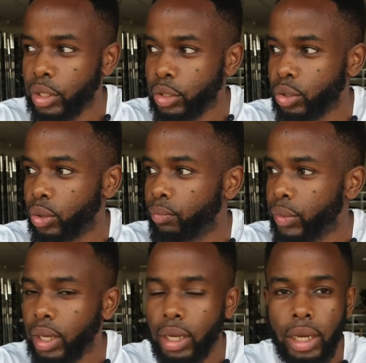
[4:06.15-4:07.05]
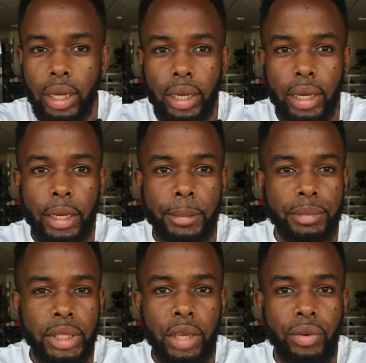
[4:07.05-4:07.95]
So
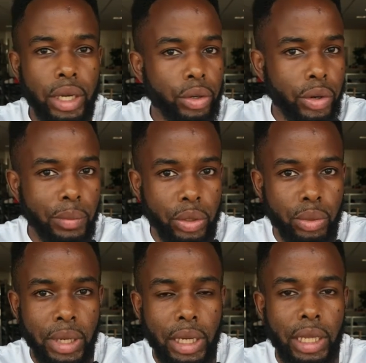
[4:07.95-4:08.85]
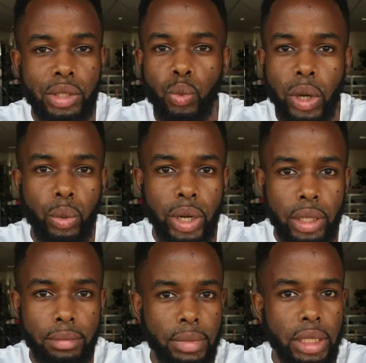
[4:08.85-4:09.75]
if I cannot recommend it to my clients, so why would
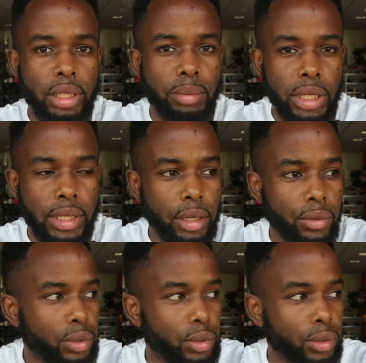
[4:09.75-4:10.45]
I eat it myself?